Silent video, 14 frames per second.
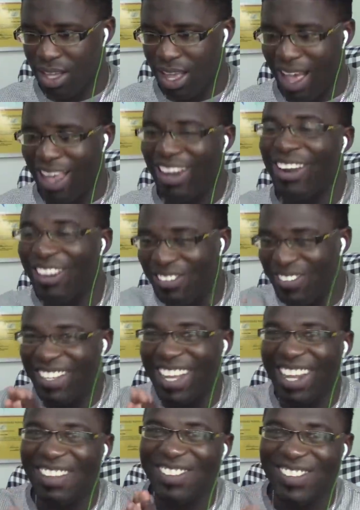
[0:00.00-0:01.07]
I love to
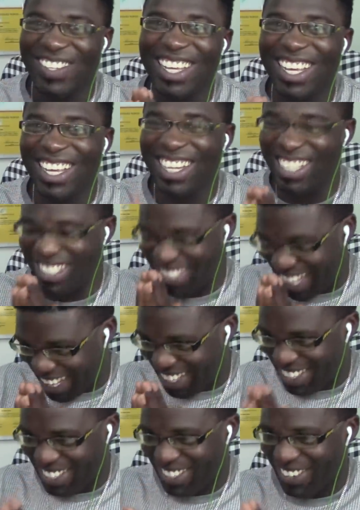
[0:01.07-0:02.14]
hear them speak English.
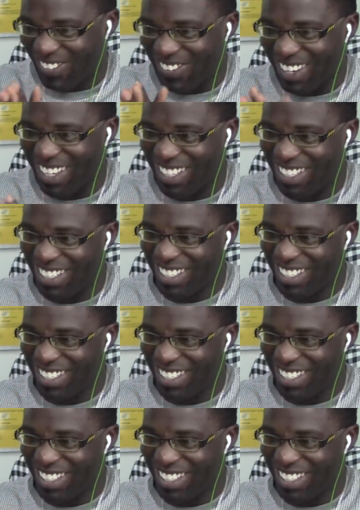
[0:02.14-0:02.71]
Thank you so much.